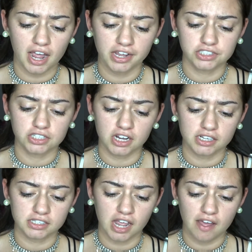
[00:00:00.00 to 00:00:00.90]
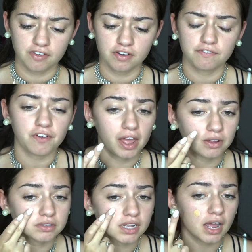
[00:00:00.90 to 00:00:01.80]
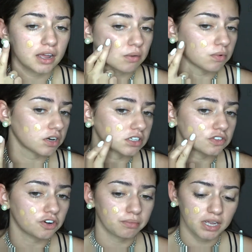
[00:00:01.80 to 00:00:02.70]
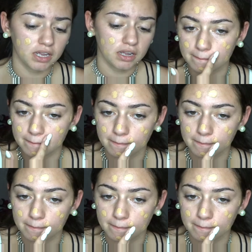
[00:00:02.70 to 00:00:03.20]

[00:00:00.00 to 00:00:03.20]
I just haven't found that it works for me.